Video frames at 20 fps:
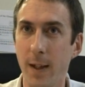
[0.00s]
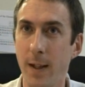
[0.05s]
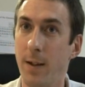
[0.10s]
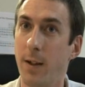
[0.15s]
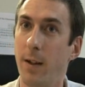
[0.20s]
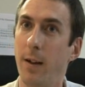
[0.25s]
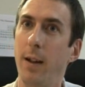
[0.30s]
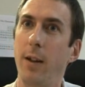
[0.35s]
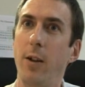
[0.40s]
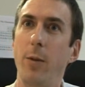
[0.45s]

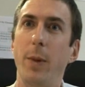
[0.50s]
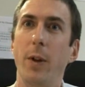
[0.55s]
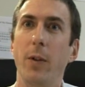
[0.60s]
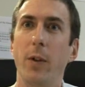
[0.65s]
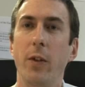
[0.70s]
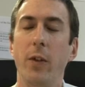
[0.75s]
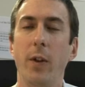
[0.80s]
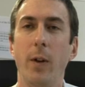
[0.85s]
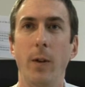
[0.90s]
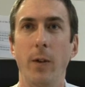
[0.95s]
So then you built
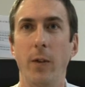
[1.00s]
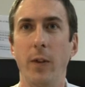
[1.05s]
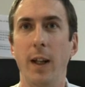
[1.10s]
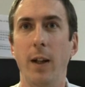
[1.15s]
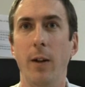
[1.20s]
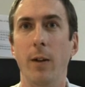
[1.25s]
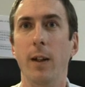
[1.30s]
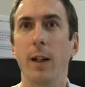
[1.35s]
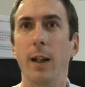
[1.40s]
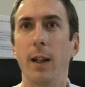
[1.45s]
a solar
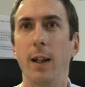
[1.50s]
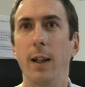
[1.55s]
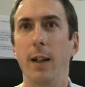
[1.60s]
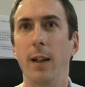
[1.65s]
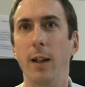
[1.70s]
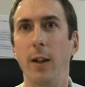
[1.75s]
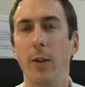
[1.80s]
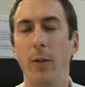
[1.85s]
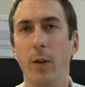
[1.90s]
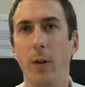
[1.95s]
cell.
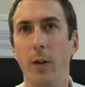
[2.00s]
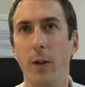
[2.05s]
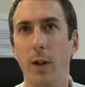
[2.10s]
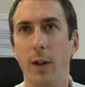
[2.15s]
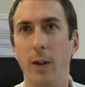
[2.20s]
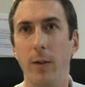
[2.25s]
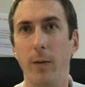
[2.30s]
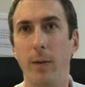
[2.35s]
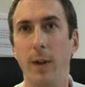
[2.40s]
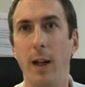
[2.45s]
You've got a
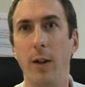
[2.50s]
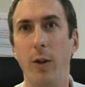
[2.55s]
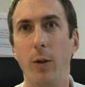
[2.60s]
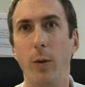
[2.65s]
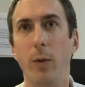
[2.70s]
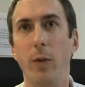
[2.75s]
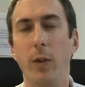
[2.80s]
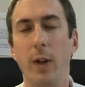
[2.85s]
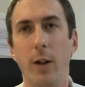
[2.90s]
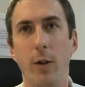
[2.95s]
kind of
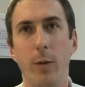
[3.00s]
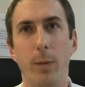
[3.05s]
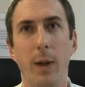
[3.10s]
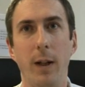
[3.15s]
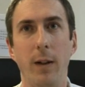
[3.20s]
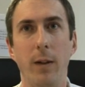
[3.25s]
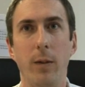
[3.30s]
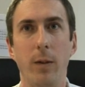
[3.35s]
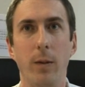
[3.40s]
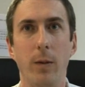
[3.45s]
nanoscale
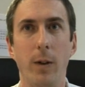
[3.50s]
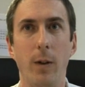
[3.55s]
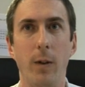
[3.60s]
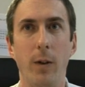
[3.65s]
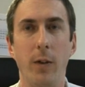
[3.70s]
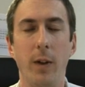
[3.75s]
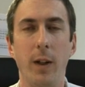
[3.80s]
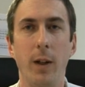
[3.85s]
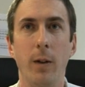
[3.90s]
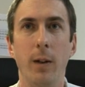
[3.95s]
based solar
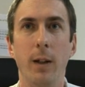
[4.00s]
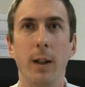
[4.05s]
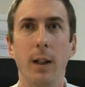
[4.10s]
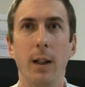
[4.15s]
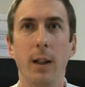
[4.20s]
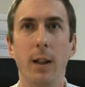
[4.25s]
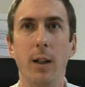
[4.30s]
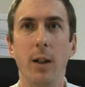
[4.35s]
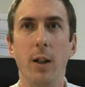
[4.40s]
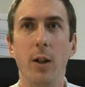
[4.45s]
cell.
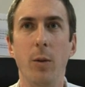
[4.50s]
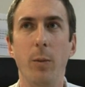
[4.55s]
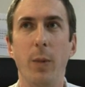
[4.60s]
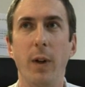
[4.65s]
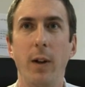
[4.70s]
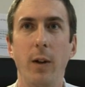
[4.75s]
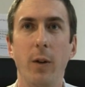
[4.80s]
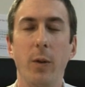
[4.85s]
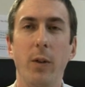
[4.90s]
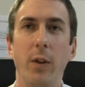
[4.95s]
But
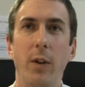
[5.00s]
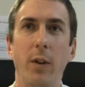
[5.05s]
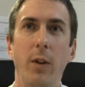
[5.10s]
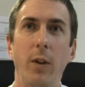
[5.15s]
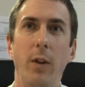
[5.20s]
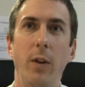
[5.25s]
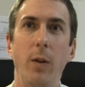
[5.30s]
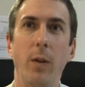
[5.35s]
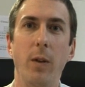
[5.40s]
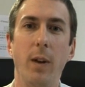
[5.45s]
in order to
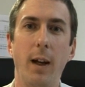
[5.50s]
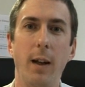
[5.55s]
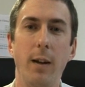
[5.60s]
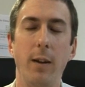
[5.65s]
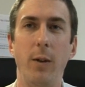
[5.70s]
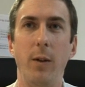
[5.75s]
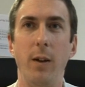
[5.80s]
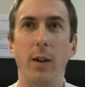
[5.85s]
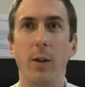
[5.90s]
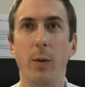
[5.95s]
do
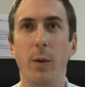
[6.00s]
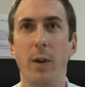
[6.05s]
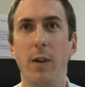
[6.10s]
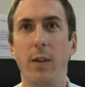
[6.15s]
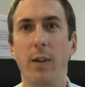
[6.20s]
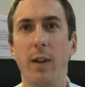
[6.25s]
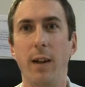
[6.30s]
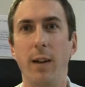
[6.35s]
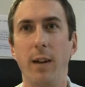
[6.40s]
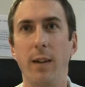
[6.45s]
that, you need to
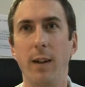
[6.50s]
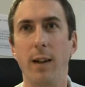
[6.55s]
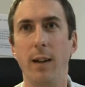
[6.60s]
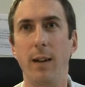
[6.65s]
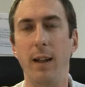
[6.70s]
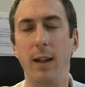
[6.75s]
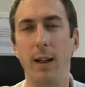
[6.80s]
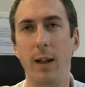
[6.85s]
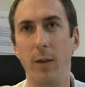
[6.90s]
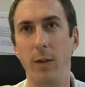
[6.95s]
understand
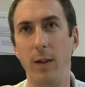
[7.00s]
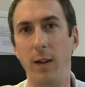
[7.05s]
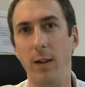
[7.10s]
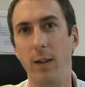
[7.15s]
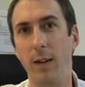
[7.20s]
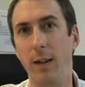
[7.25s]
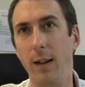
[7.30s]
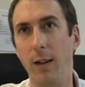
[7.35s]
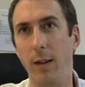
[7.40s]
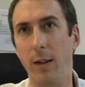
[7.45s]
exactly how these
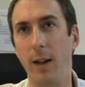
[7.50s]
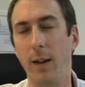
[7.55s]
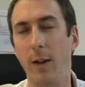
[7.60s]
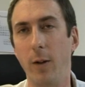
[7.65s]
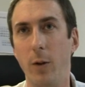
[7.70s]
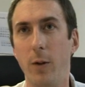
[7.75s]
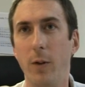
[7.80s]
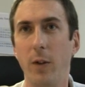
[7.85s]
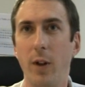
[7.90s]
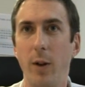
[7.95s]
little
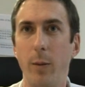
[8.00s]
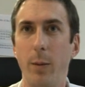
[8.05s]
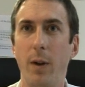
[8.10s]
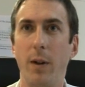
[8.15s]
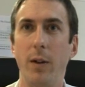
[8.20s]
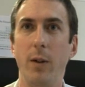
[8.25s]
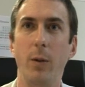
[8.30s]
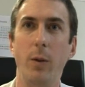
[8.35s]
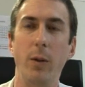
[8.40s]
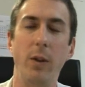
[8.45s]
nano oxide
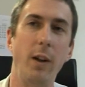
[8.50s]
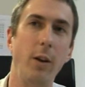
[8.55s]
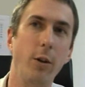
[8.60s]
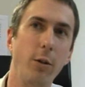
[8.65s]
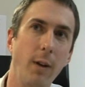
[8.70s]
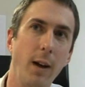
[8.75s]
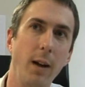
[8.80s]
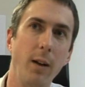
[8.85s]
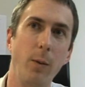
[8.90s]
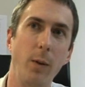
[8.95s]
particles
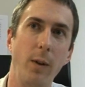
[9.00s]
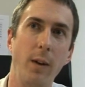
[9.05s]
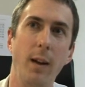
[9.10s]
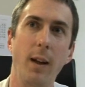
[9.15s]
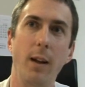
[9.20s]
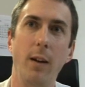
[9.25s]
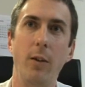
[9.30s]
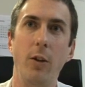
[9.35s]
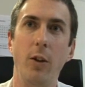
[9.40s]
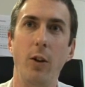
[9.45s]
interact with the
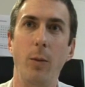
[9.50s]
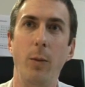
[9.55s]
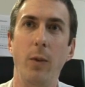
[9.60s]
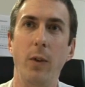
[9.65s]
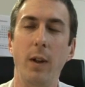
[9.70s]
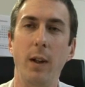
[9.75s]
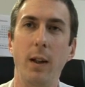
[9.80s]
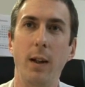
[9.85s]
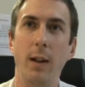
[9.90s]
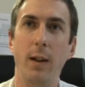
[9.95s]
nanotubes.
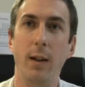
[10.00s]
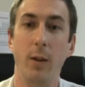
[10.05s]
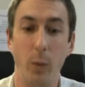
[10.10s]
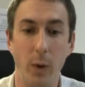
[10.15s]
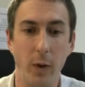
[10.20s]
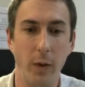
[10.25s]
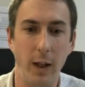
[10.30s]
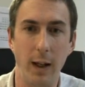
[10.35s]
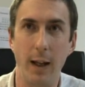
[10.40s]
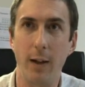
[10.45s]

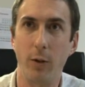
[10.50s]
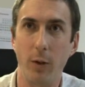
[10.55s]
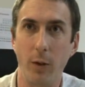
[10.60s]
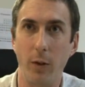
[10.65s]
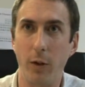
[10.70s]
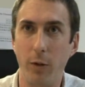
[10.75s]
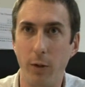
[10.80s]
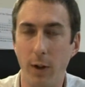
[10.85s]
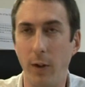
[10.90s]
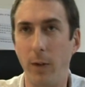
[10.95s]
Will the
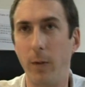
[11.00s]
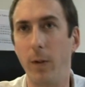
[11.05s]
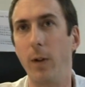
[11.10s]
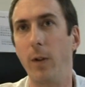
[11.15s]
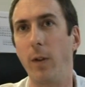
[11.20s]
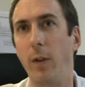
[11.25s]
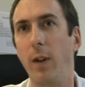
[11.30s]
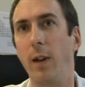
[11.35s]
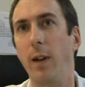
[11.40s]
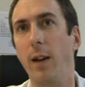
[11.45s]
electrons transfer
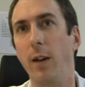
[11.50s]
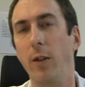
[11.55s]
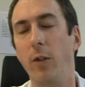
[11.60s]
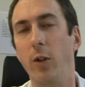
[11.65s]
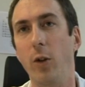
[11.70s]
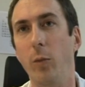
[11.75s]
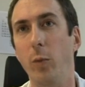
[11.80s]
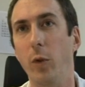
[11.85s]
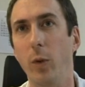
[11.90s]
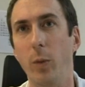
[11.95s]
into the
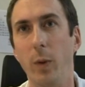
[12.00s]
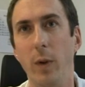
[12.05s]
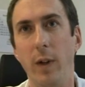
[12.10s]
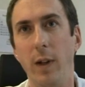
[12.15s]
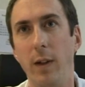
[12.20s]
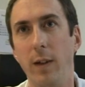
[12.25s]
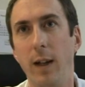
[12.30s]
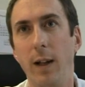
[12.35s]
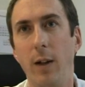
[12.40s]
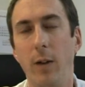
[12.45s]
nanotubes or will they
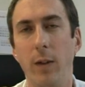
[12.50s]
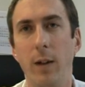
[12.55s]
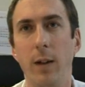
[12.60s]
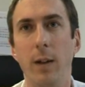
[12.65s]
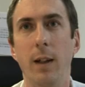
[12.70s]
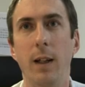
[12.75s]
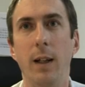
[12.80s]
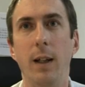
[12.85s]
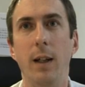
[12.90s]
stay on the.